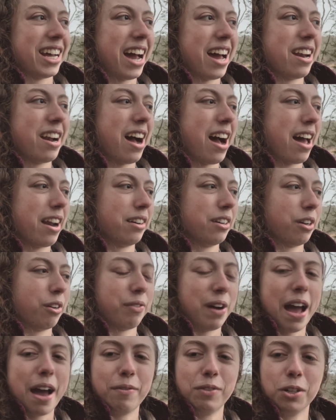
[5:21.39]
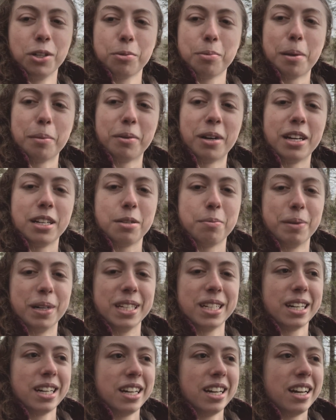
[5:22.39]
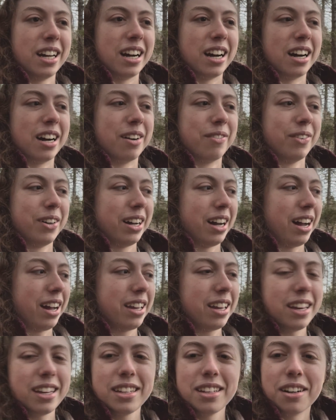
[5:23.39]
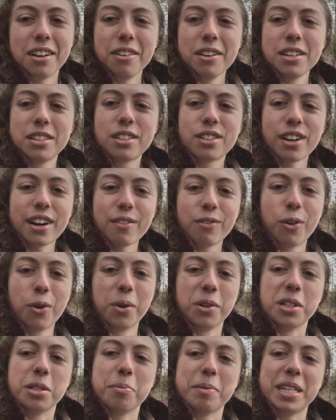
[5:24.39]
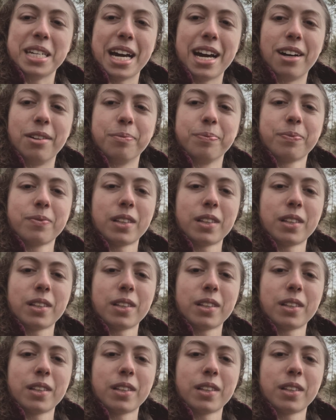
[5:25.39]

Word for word: I, I don't know if I have those memorized, but um, you know, it's straightforward to me now.